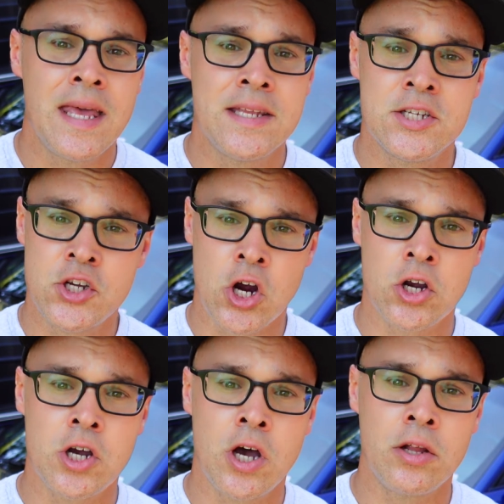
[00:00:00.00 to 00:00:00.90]
It's a
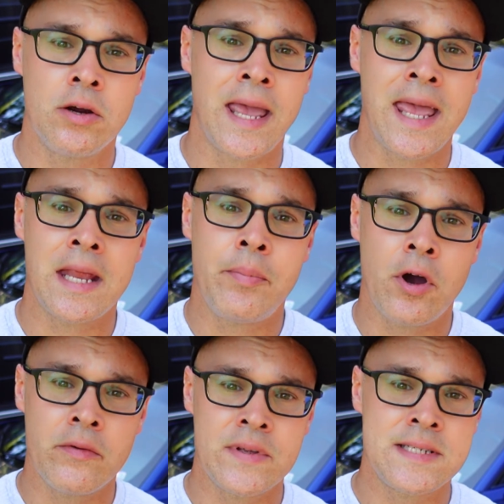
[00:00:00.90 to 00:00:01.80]
darker color and
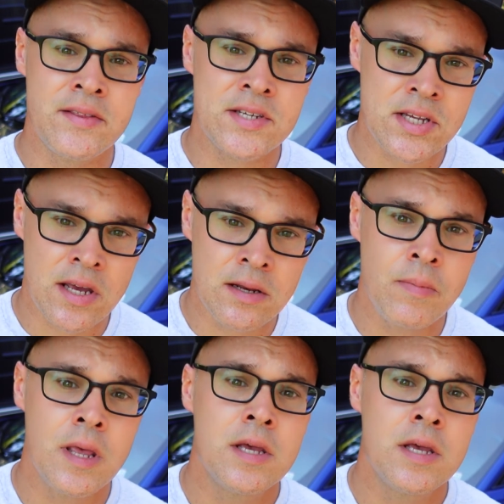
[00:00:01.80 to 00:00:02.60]
part of it's in the sun,